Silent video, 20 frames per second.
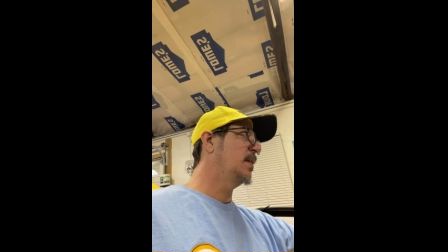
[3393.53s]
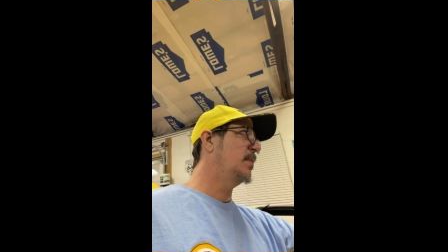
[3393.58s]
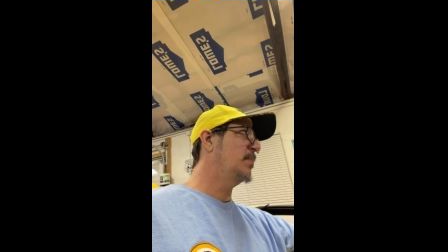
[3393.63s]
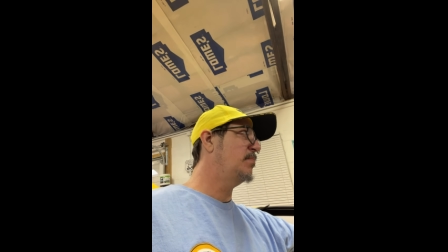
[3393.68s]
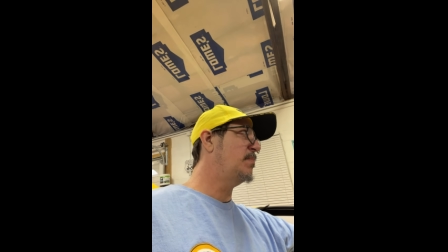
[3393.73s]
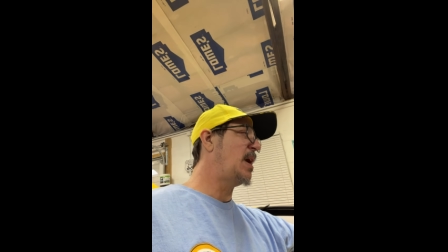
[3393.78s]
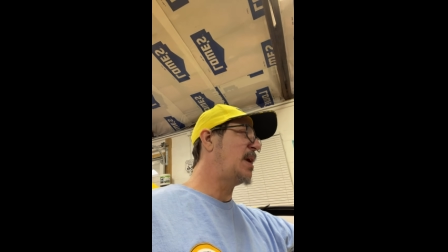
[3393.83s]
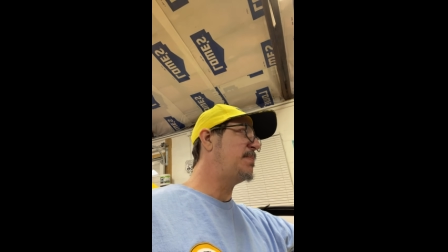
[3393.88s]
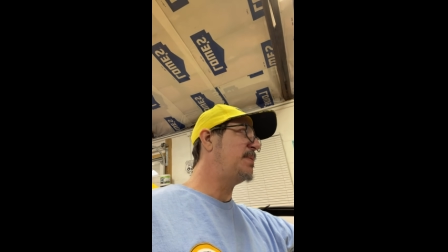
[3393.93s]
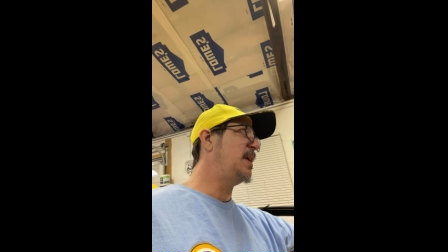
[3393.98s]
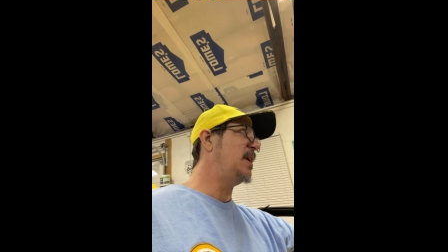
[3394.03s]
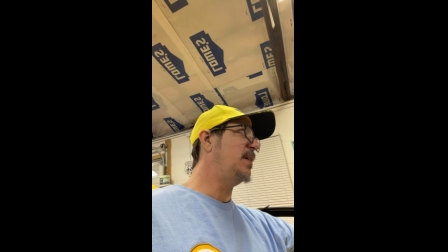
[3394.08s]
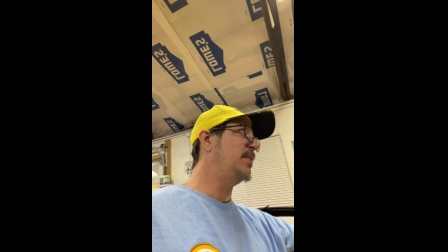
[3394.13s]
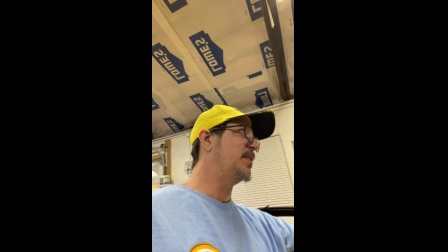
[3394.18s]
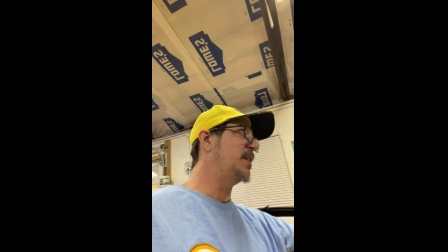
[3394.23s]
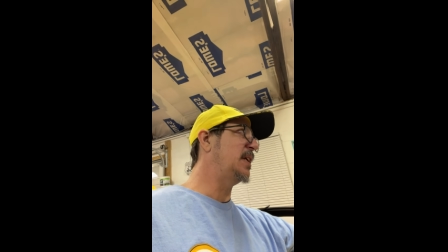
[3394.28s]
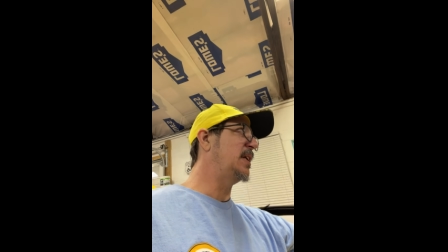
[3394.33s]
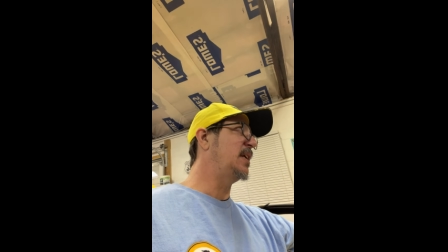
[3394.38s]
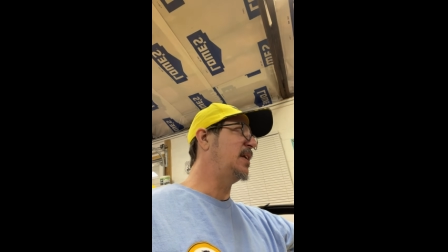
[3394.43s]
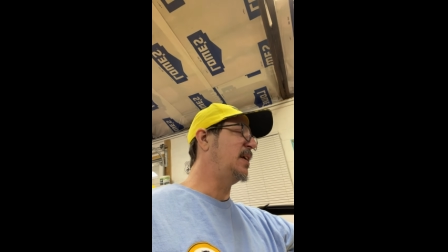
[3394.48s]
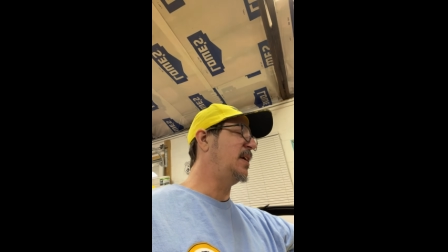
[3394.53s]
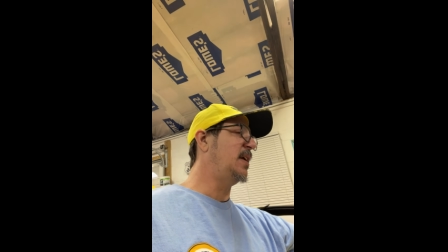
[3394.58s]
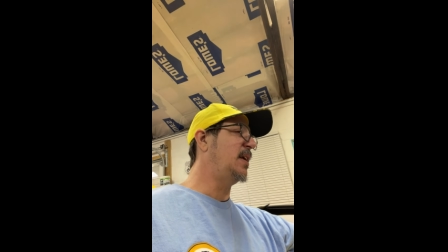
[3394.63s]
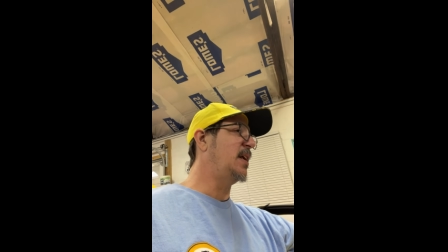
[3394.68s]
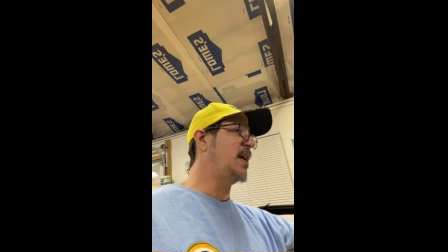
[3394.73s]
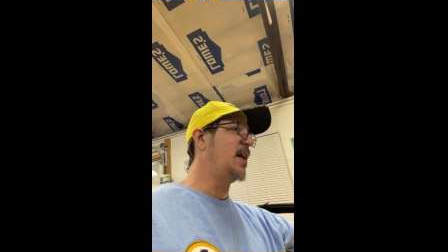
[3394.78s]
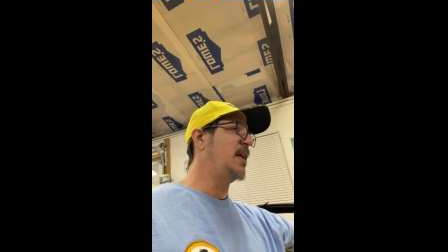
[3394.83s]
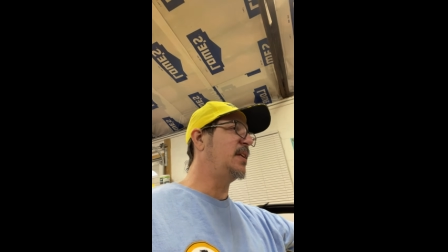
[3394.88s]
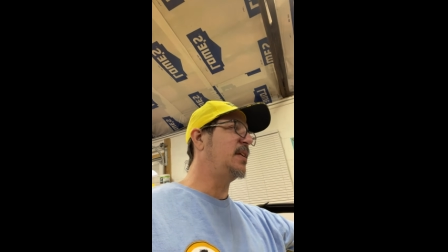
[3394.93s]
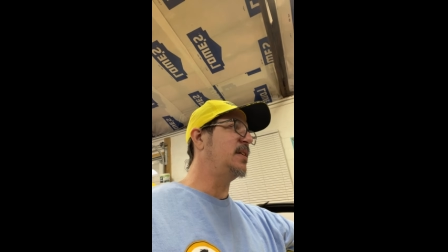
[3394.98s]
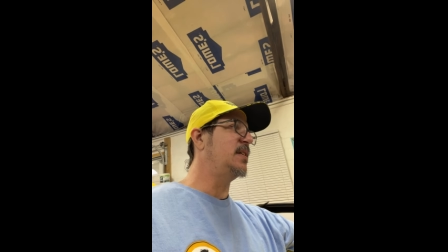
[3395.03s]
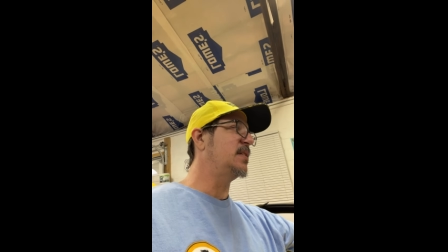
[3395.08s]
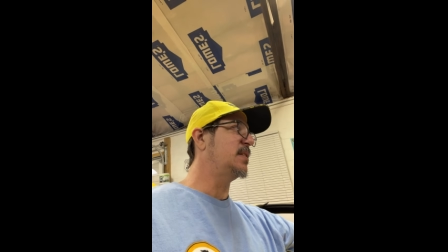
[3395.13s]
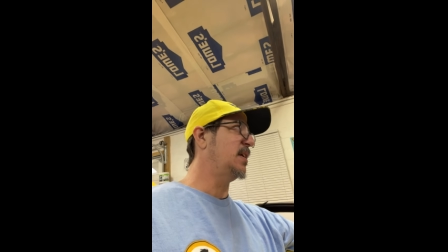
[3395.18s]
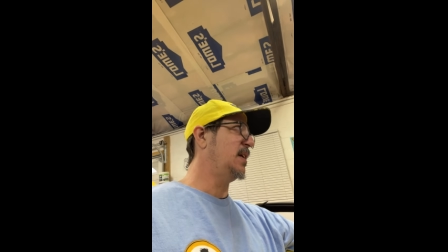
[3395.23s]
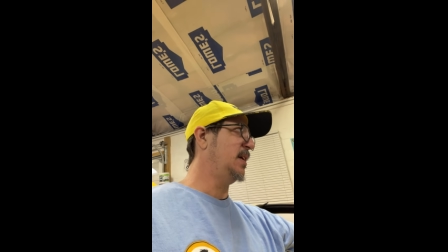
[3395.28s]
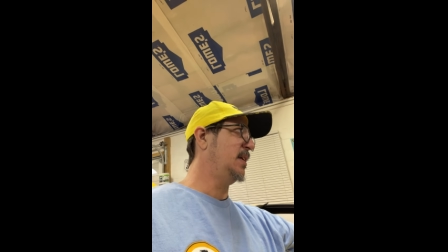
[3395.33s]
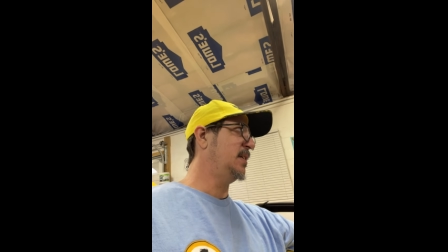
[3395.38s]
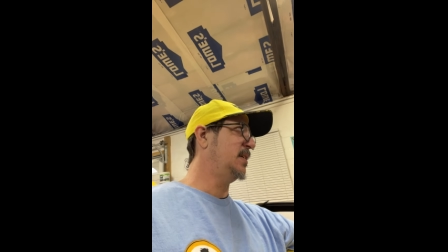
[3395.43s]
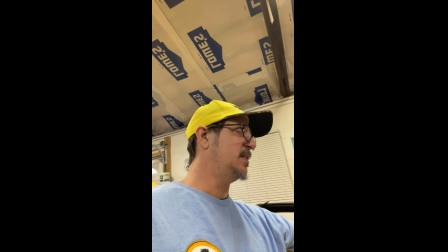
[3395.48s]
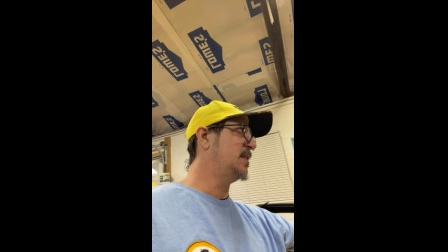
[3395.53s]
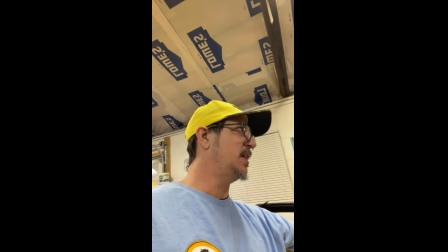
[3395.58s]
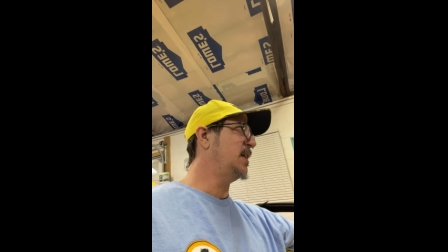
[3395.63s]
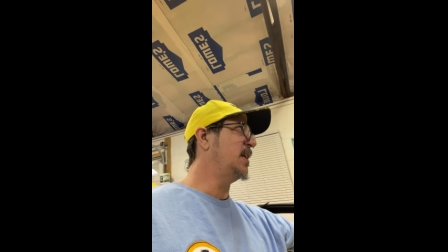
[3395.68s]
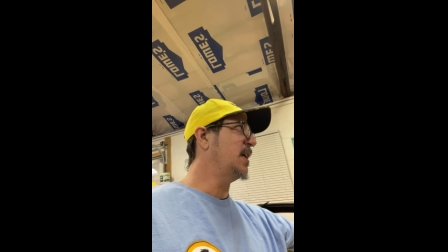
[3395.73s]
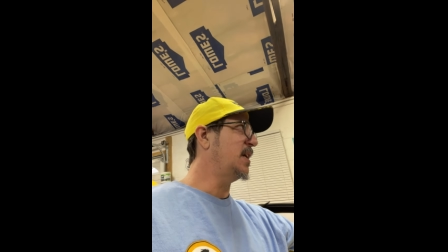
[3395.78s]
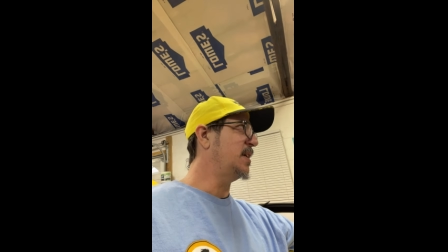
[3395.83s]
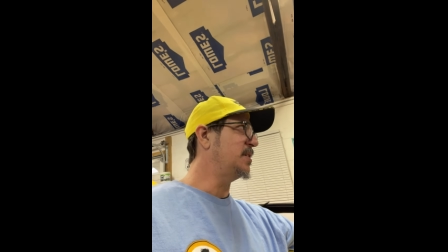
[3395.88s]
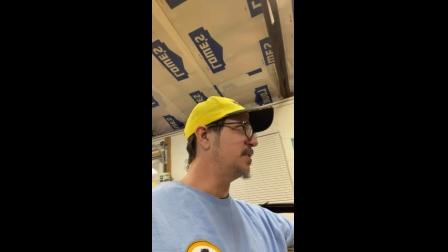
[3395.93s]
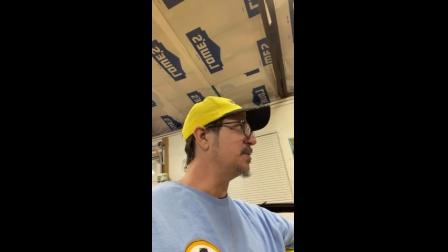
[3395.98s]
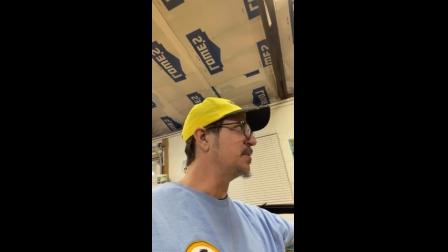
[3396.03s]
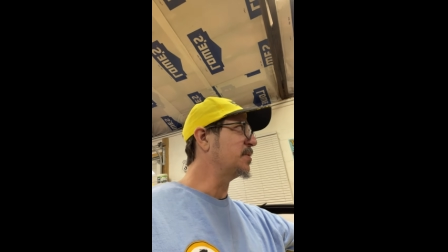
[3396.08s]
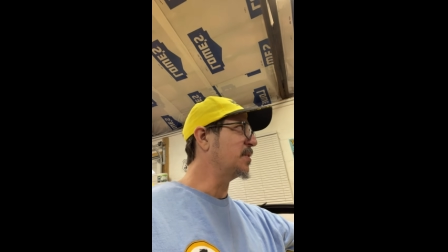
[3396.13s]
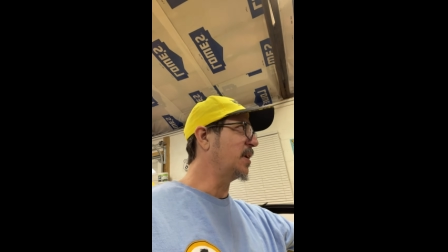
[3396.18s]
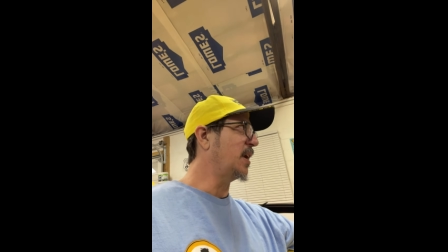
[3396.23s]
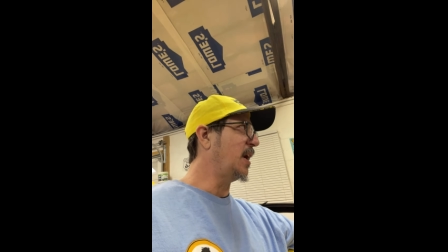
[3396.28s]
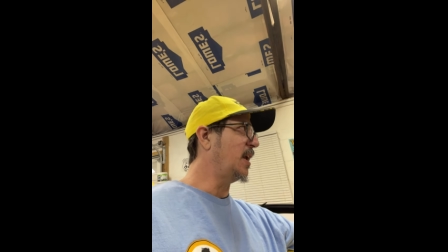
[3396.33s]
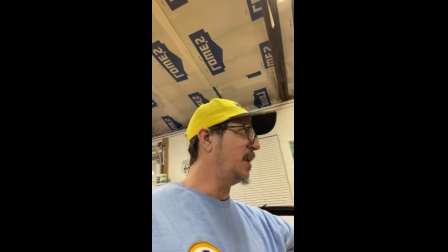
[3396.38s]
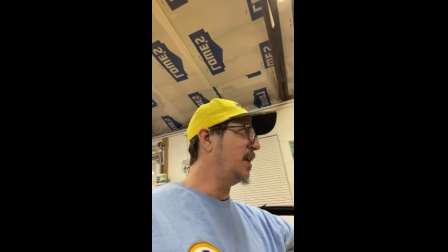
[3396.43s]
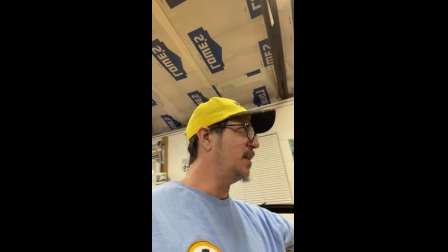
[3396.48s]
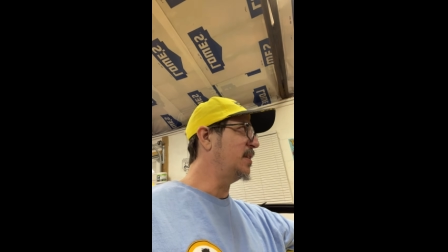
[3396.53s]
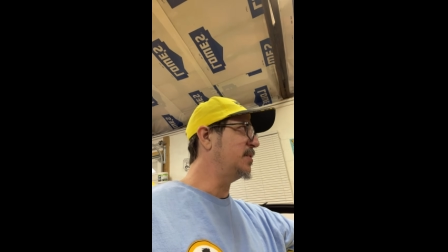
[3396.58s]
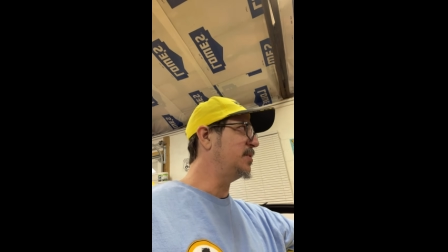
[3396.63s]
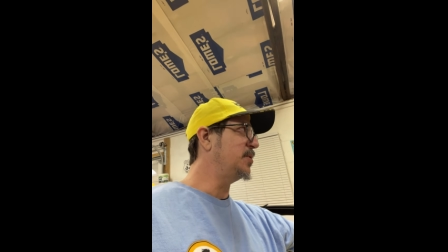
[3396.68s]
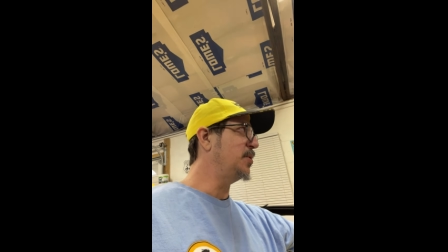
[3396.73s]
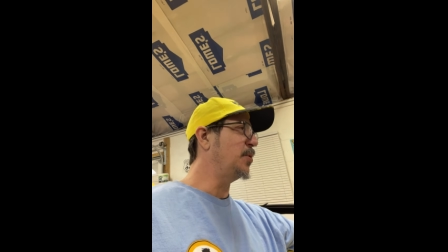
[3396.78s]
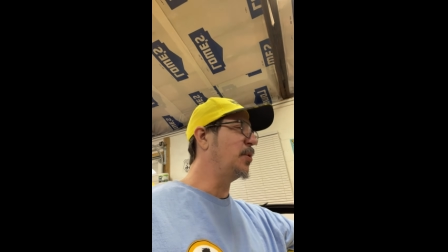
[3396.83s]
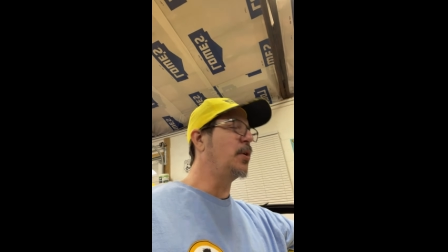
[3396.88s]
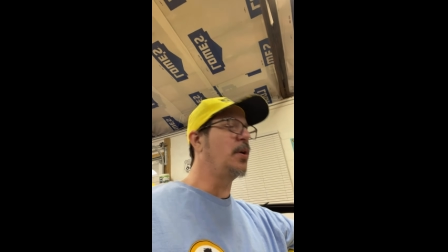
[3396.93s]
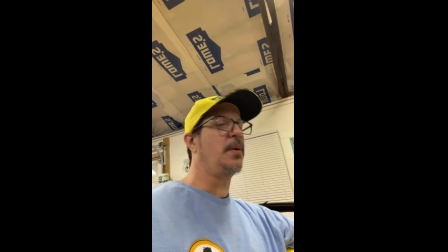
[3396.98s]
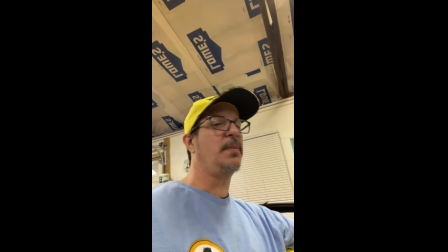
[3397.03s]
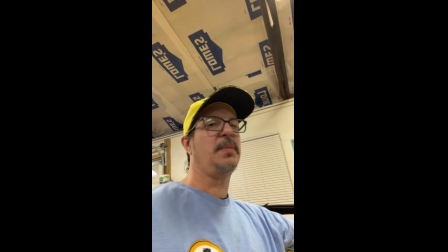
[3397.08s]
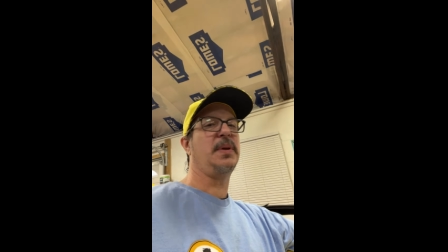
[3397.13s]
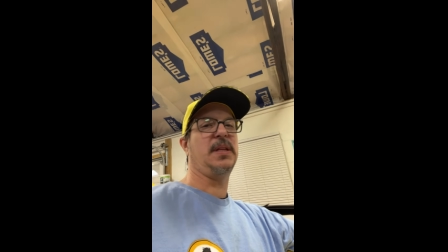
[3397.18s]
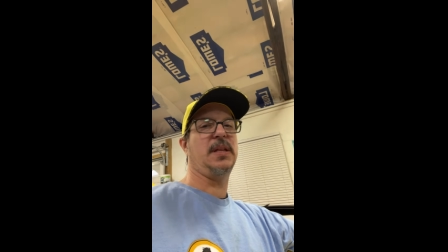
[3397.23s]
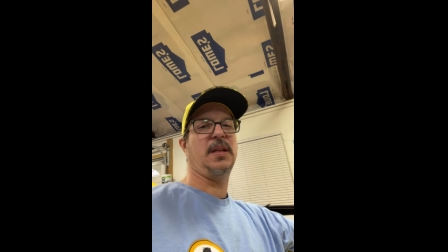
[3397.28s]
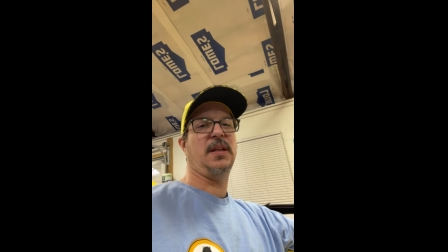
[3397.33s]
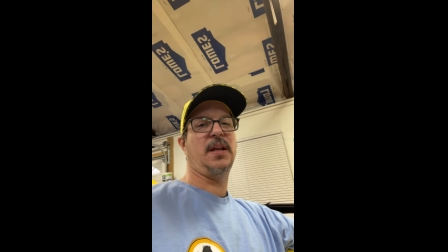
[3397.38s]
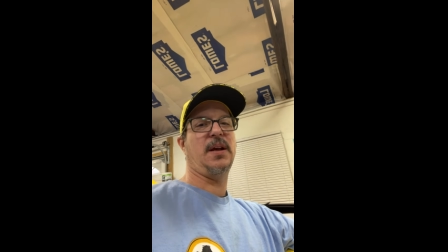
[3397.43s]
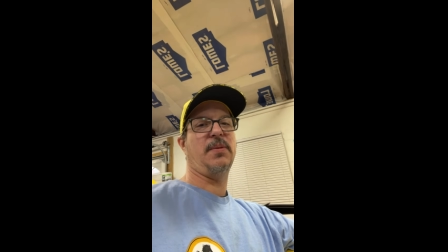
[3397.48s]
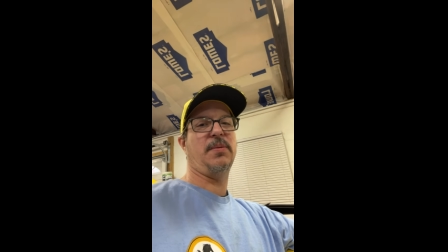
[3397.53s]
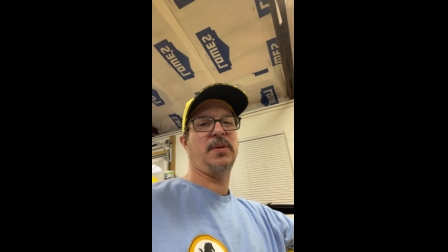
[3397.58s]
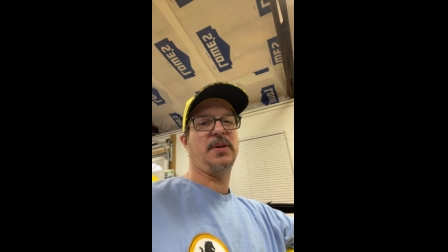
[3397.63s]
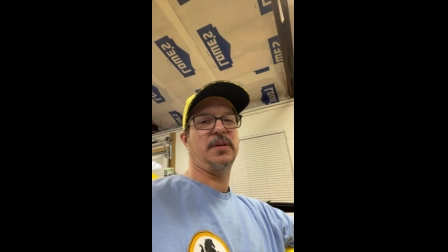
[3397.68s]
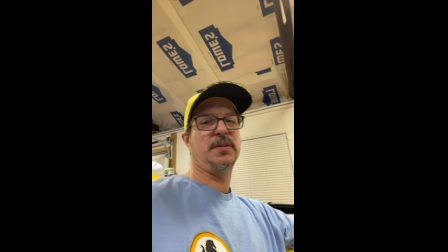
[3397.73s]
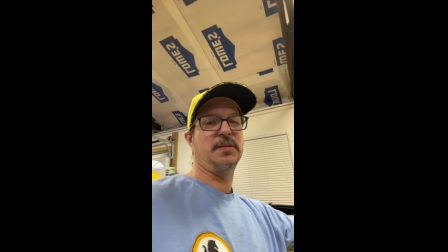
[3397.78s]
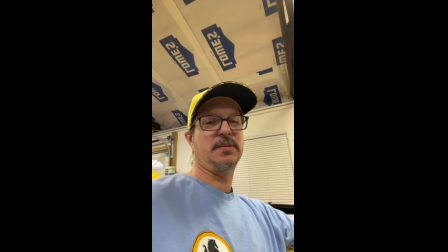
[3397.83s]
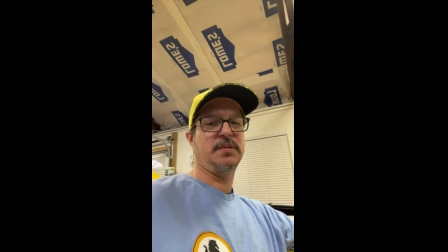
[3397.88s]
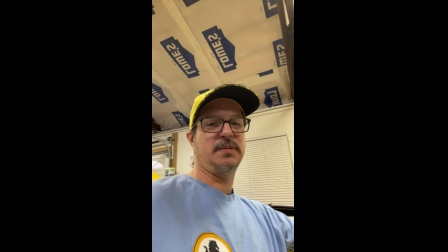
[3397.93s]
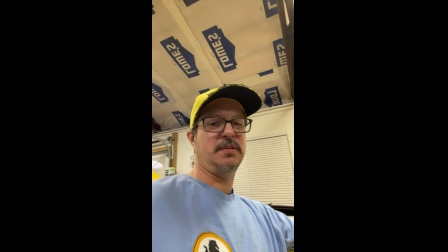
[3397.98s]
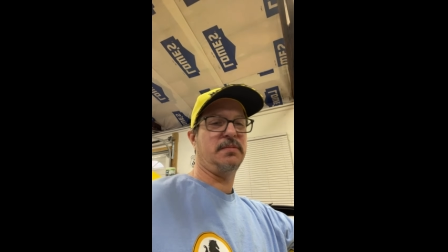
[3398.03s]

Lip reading: Maybe even in the 90s, like the teenagers are getting into them, and then they were